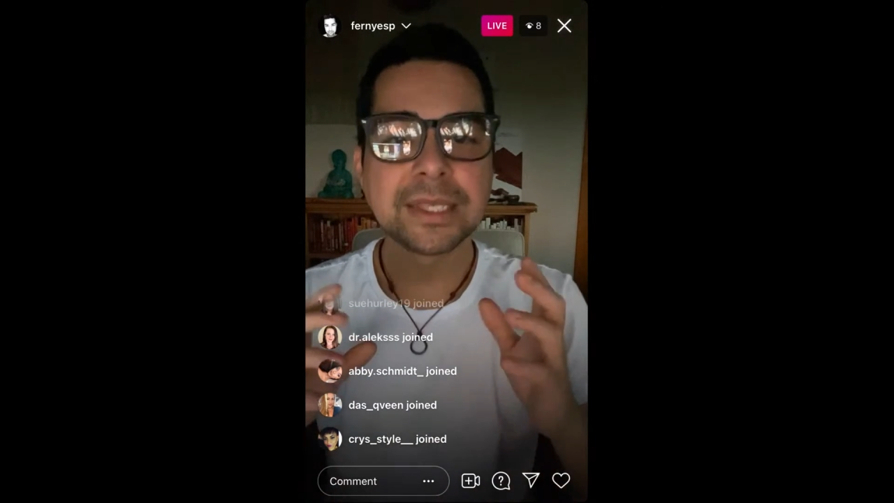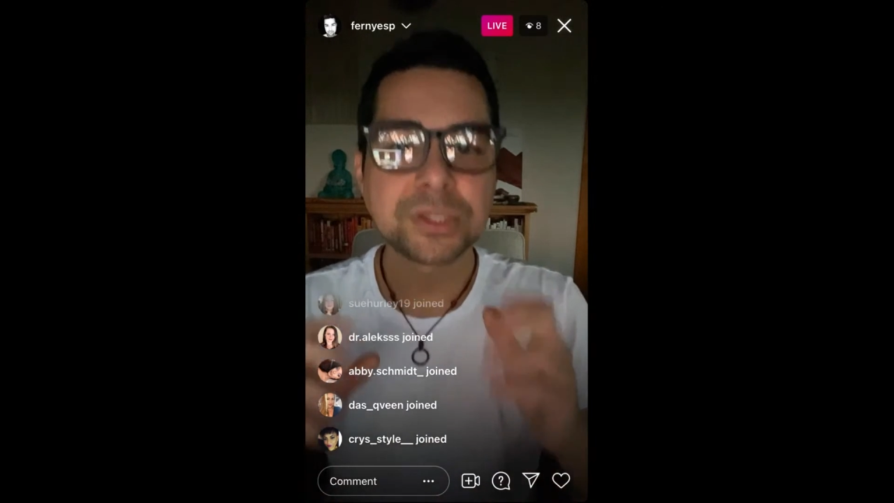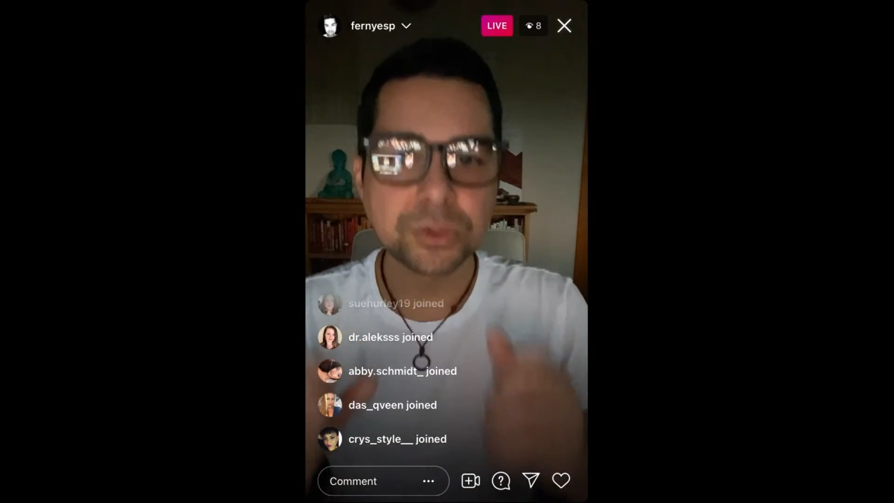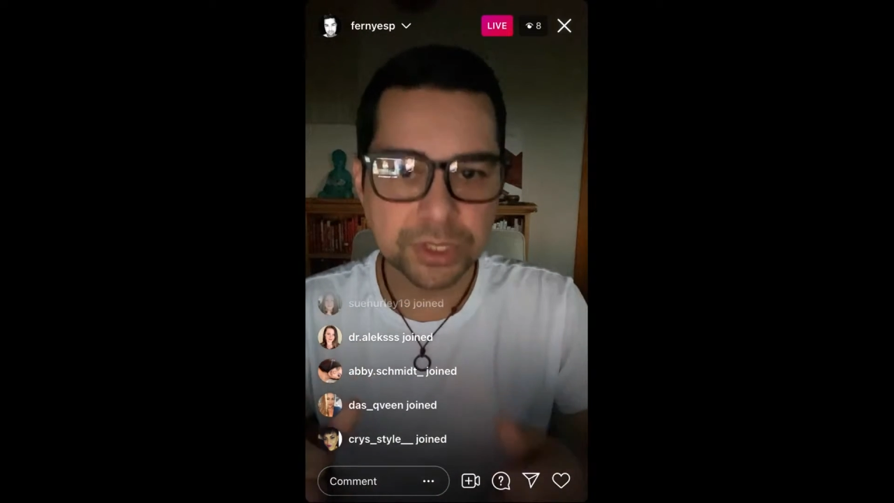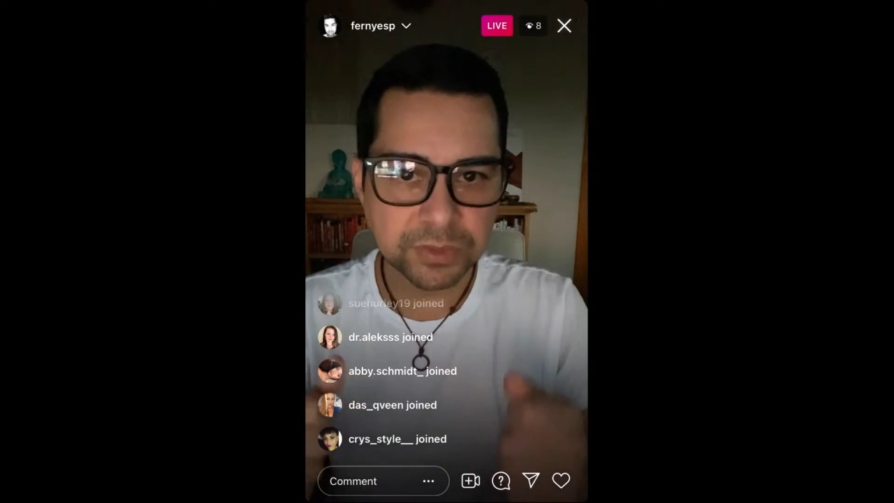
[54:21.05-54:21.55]

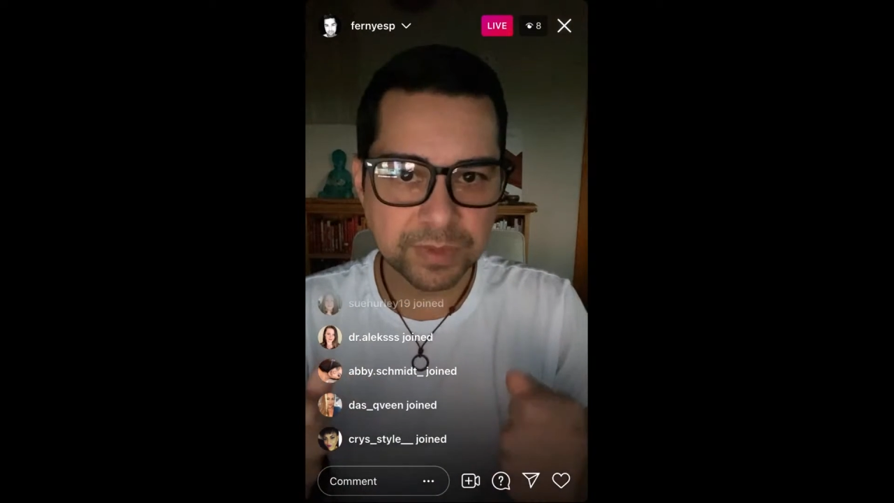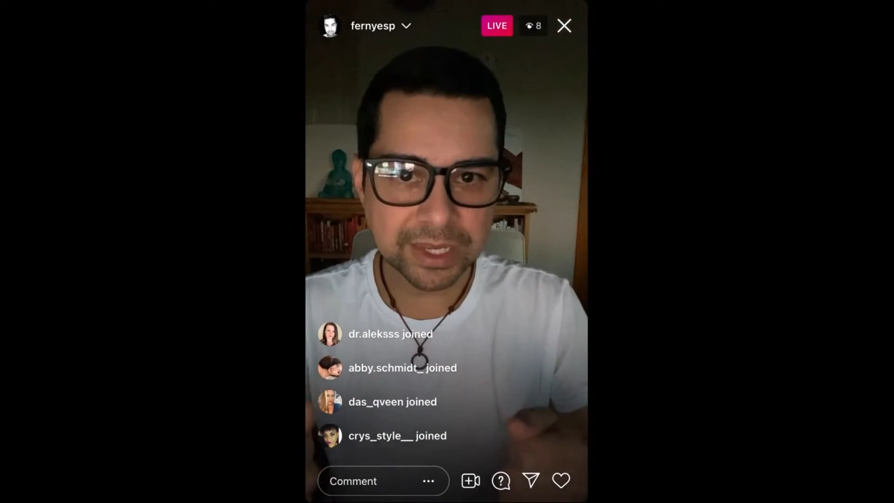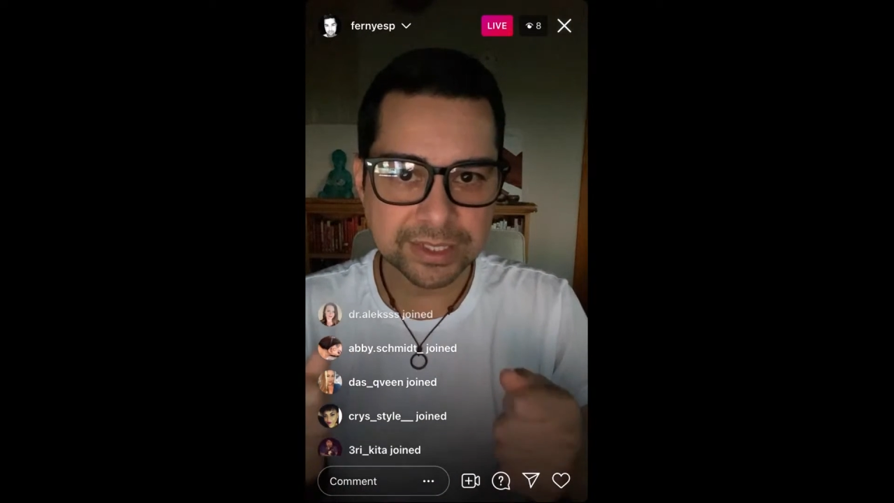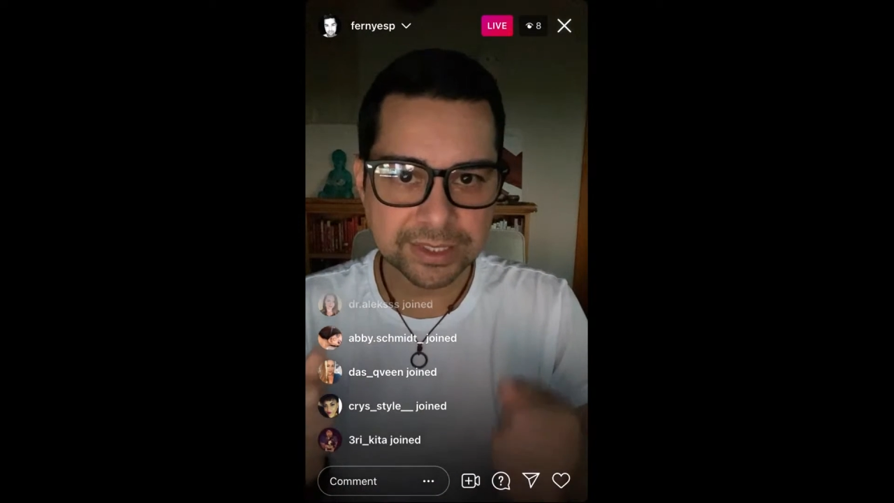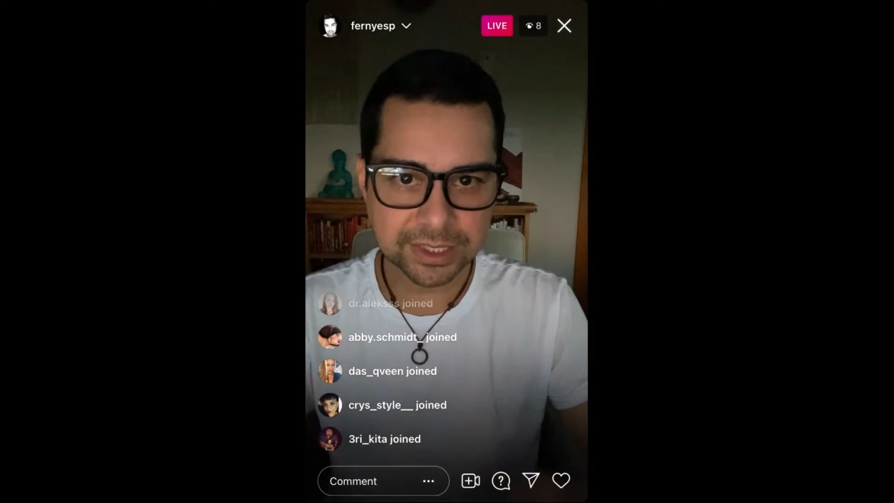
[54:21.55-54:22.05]
as soon as you
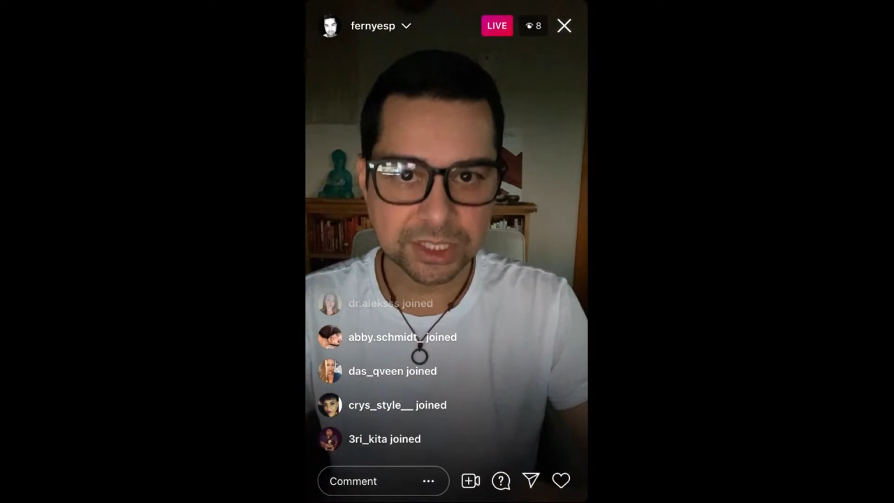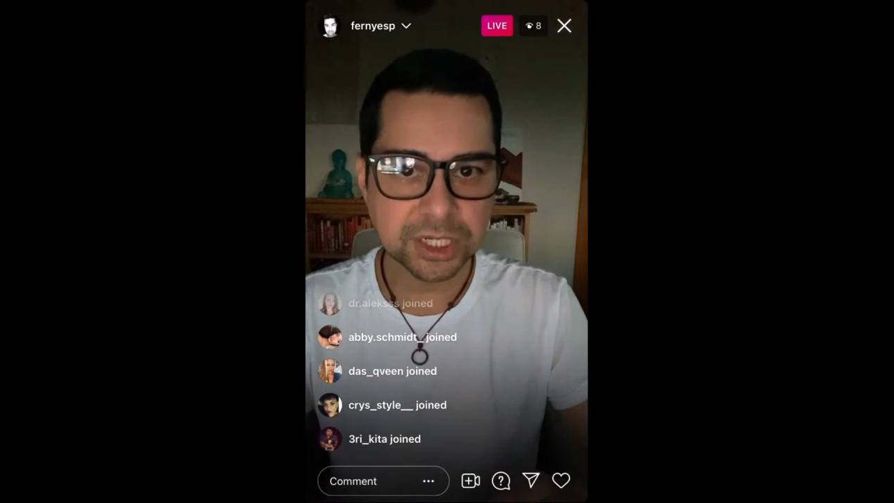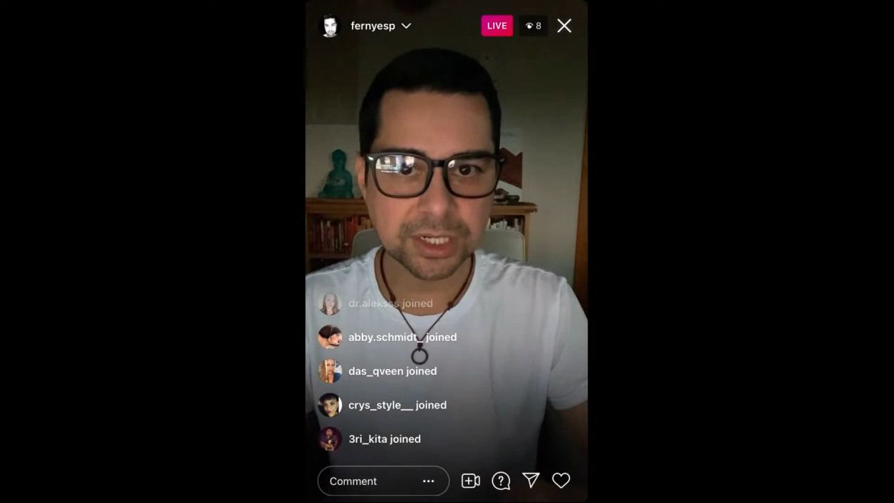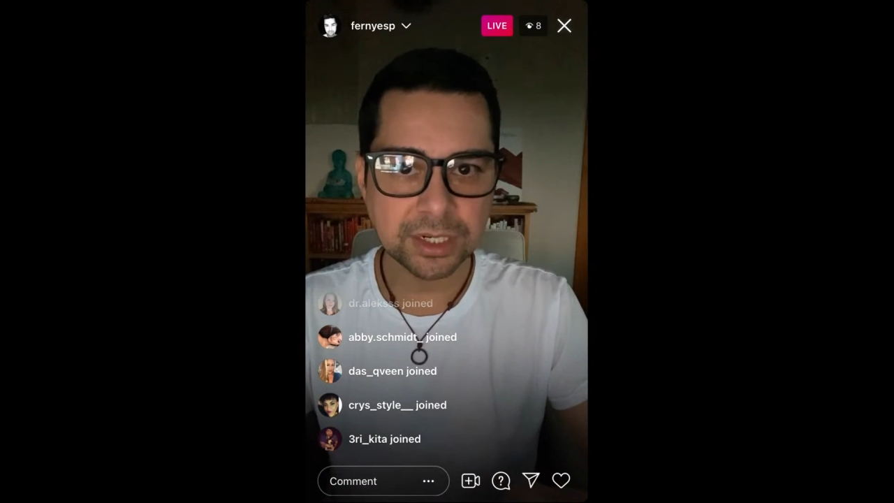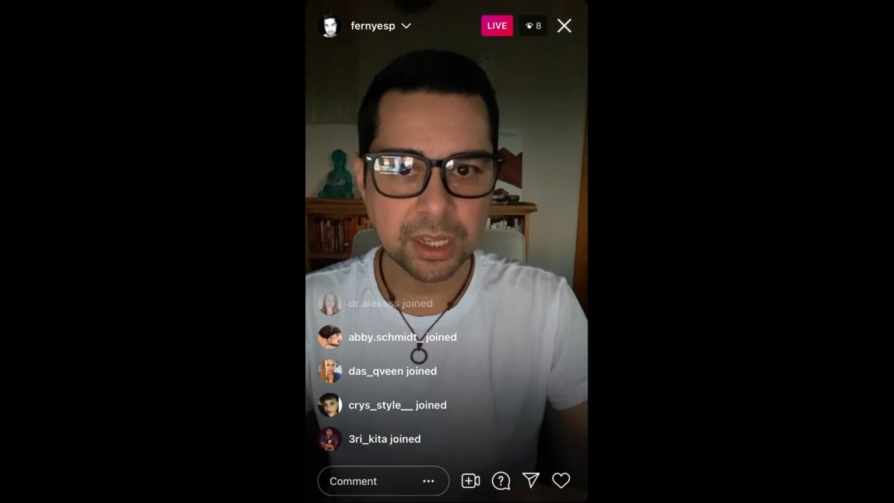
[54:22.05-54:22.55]
make a
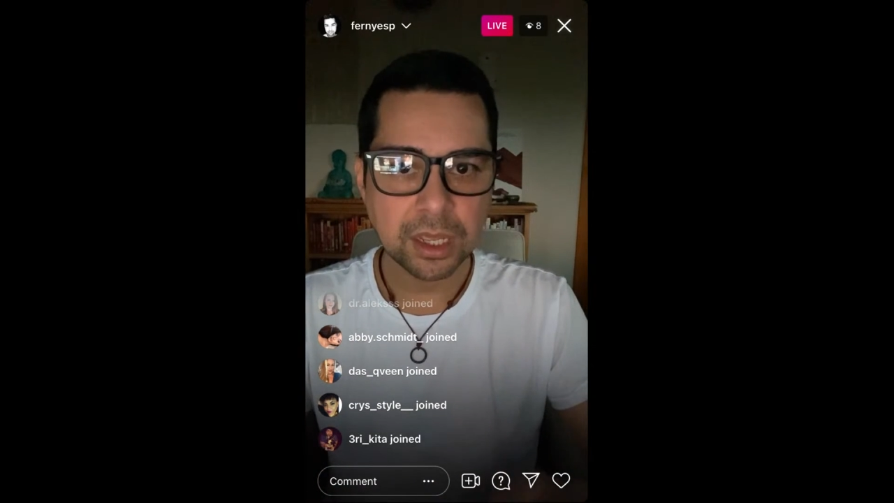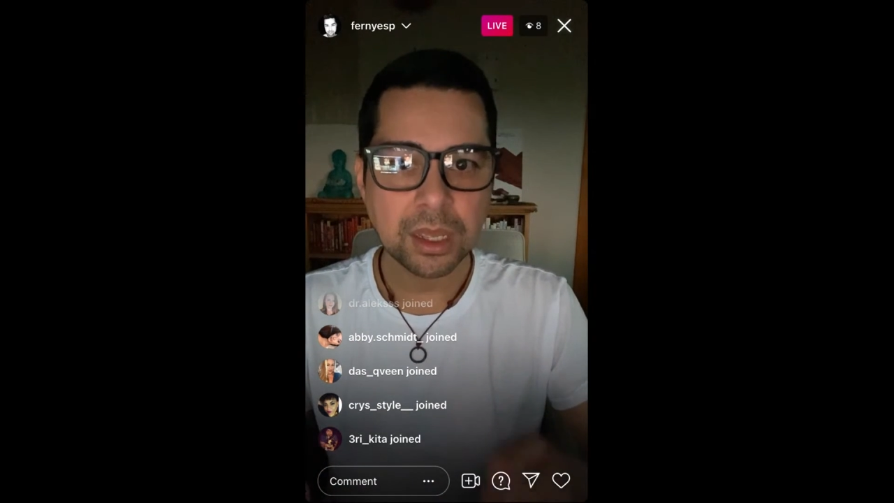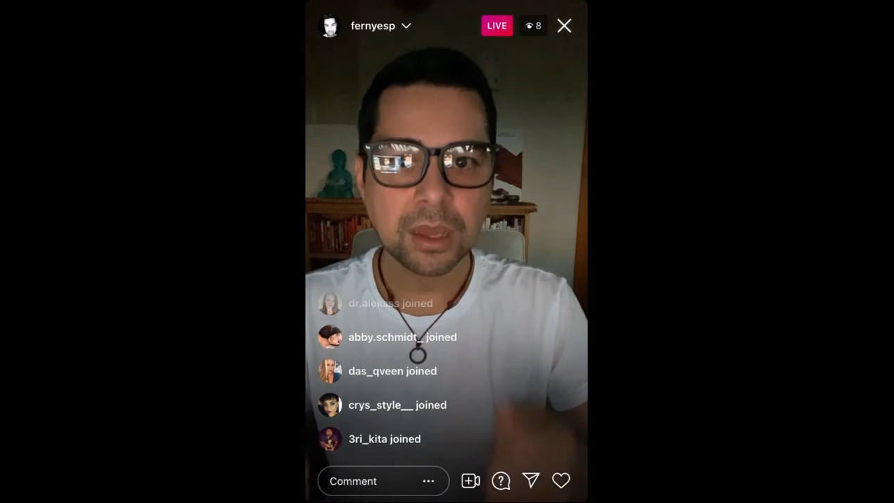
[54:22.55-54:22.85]
decision